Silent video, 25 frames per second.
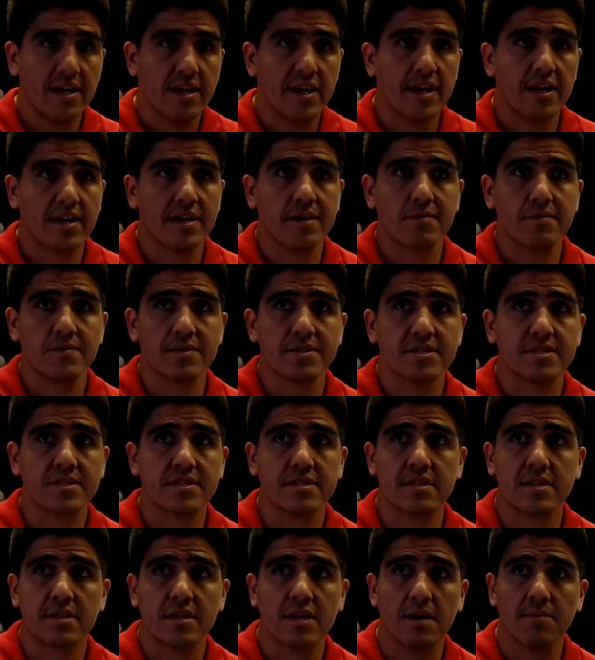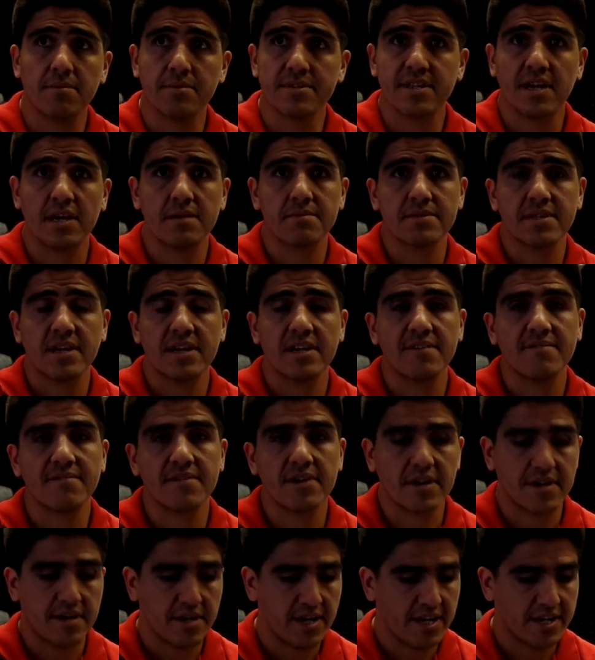And it was a couple times not
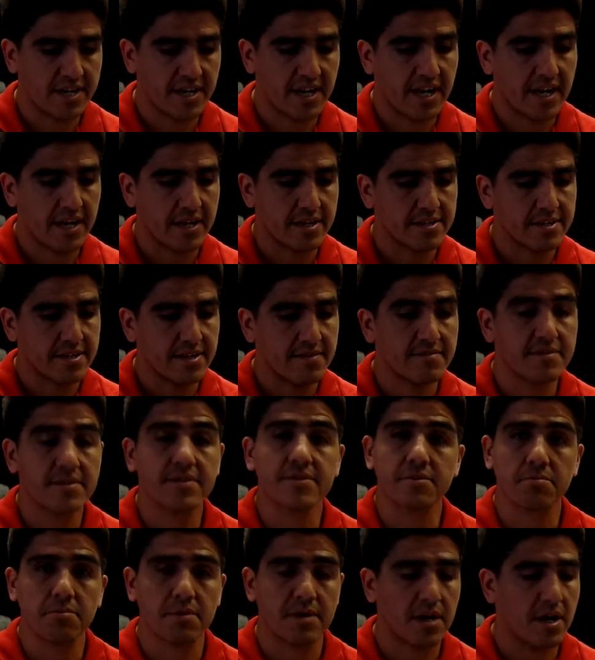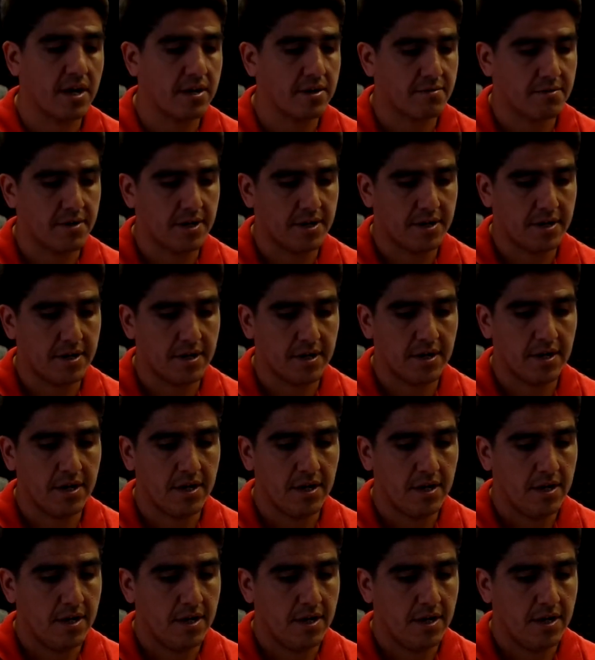even on hot days, even though it's been hot around here.